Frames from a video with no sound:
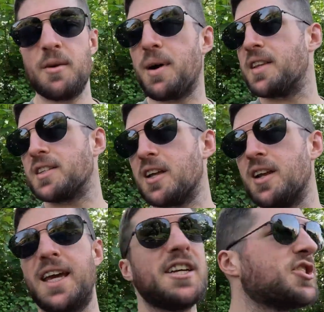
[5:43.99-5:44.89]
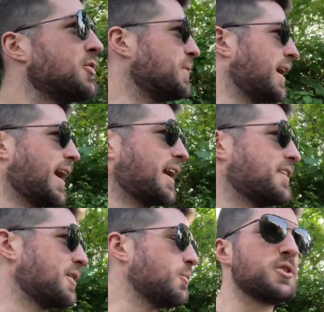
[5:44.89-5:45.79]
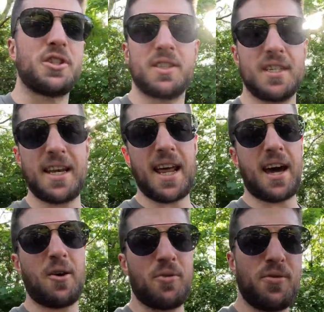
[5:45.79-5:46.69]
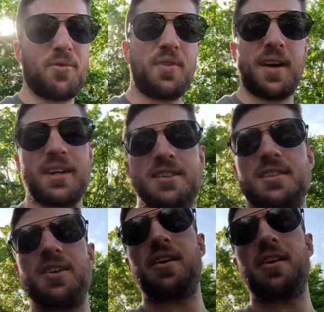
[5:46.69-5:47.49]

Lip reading: you about this little issue we had, which is now fixed.